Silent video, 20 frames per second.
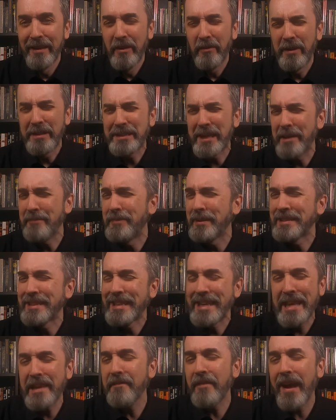which I
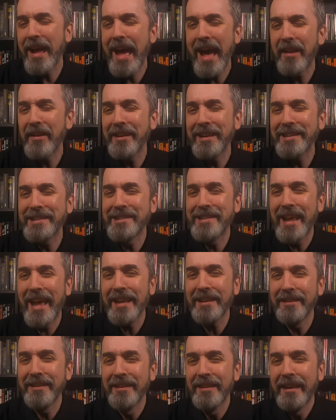believe I had on
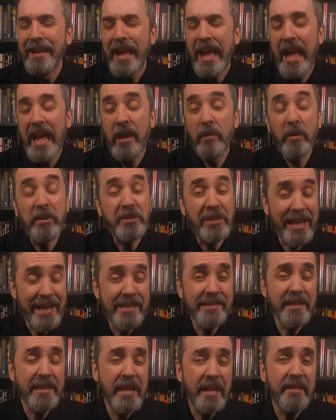cassette, and which
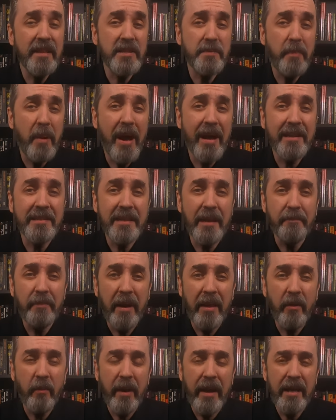isn't in this box set,
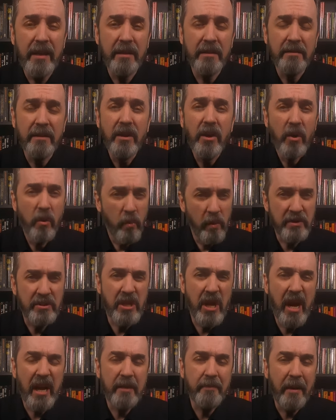by the way, and we'll
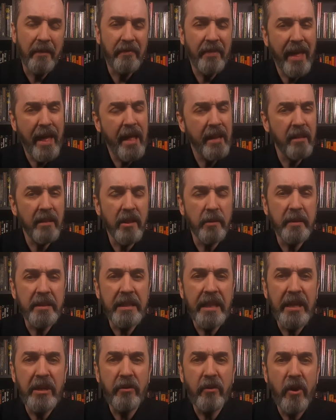talk about that a little bit
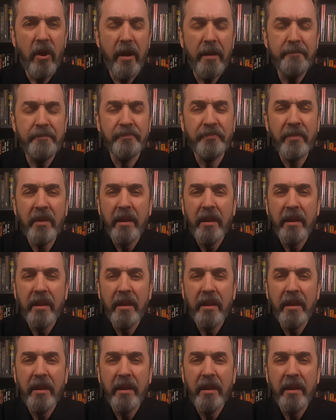later on.